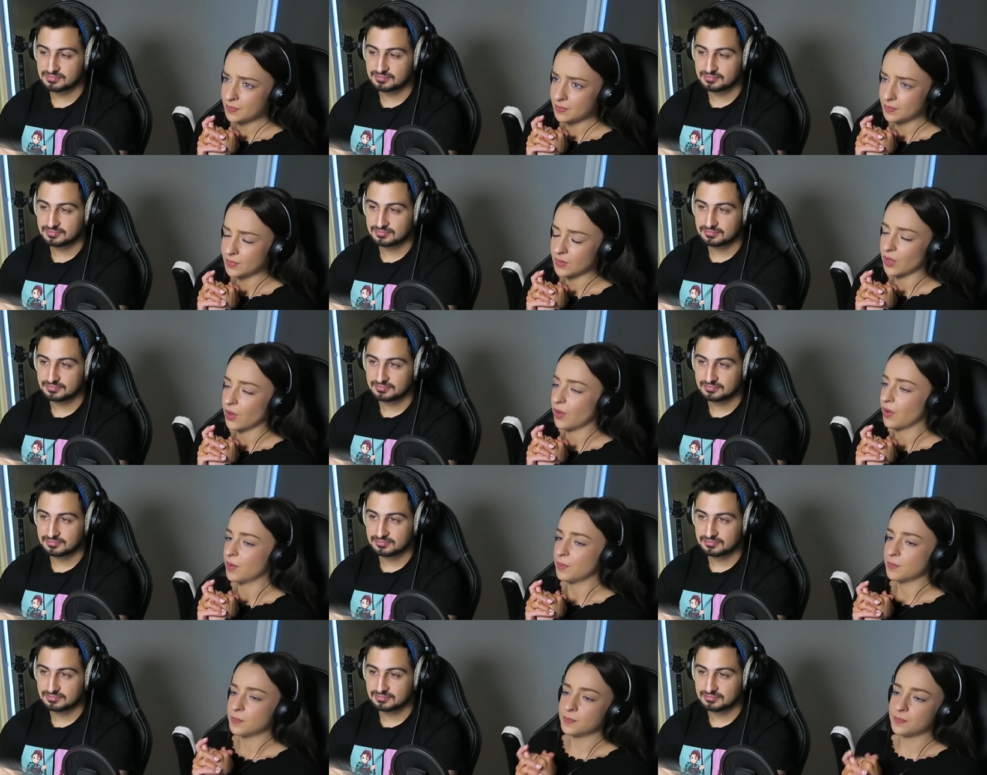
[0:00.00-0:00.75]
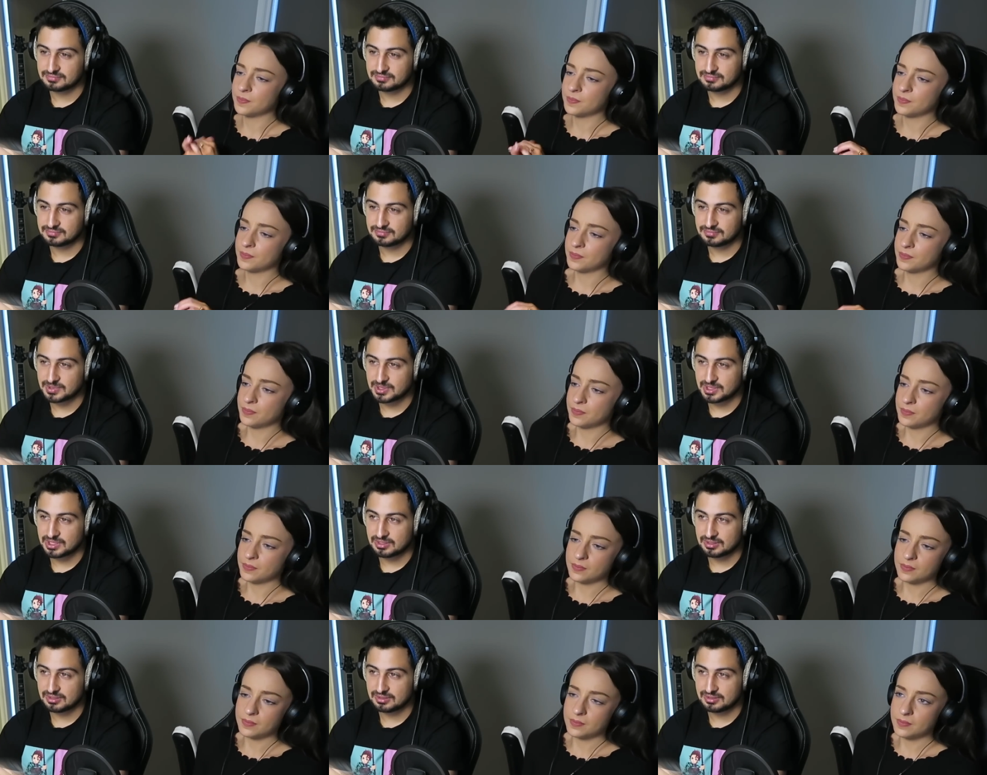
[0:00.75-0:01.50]
Speaker 1: No.
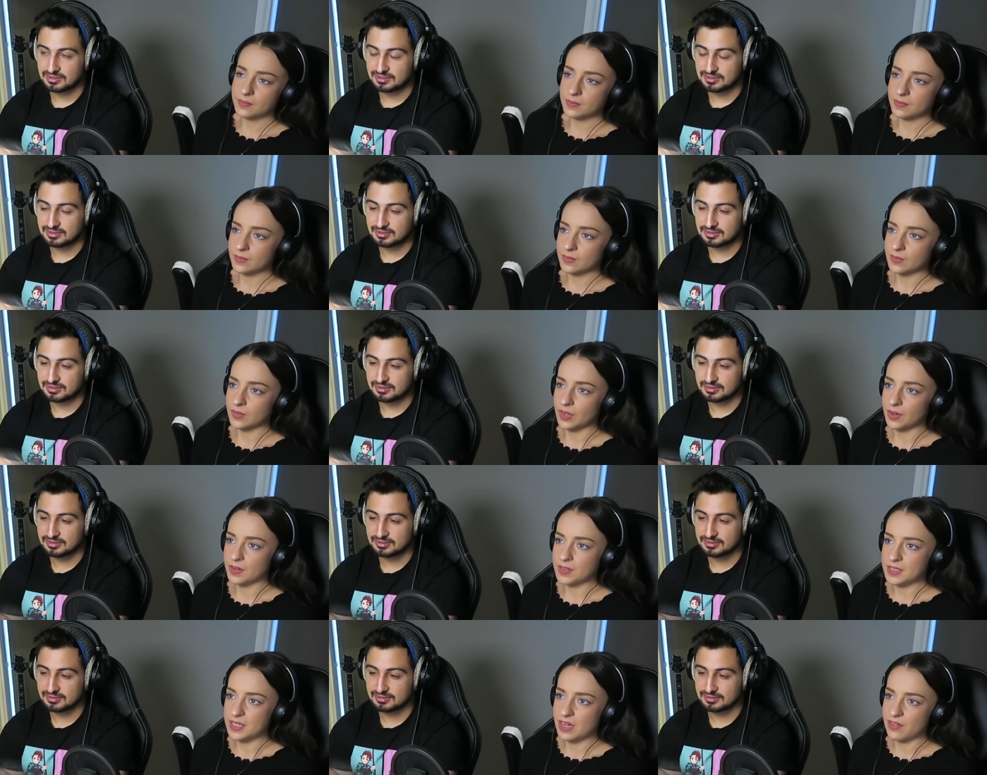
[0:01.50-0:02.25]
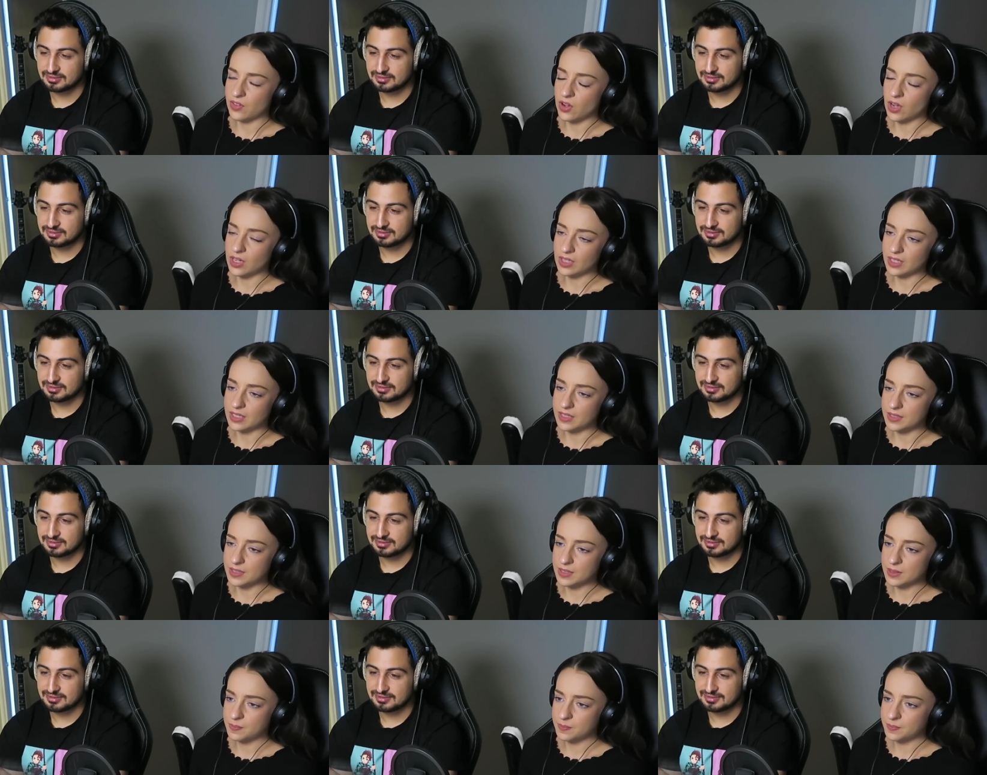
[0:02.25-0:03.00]
He doesn't have
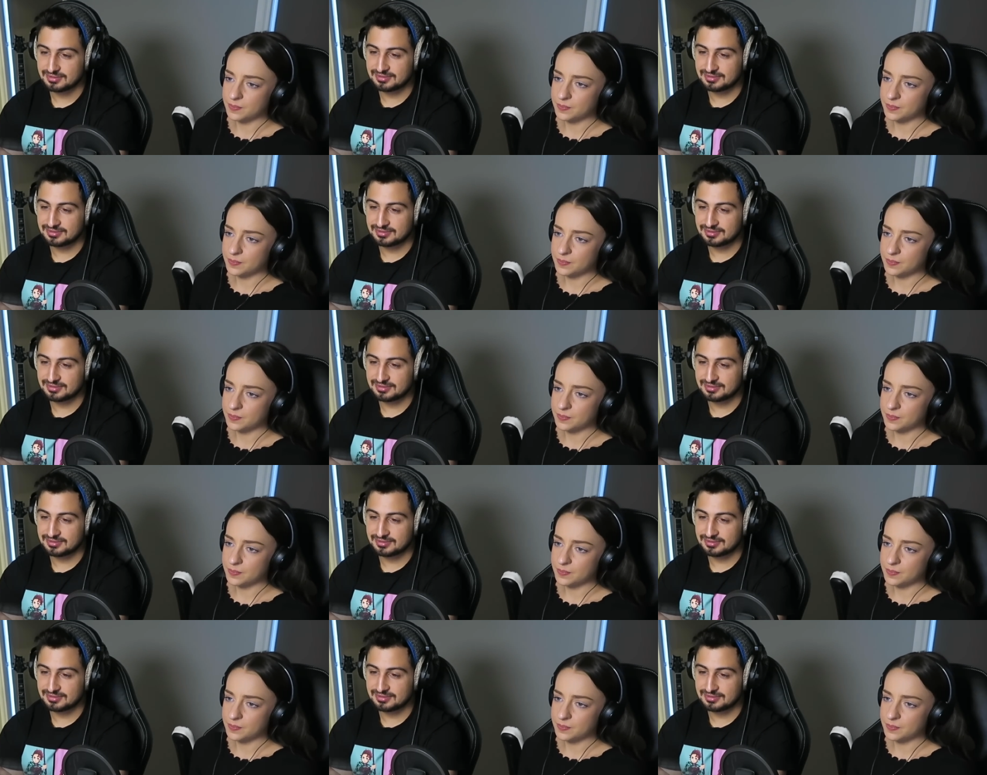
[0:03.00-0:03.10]
eyelids.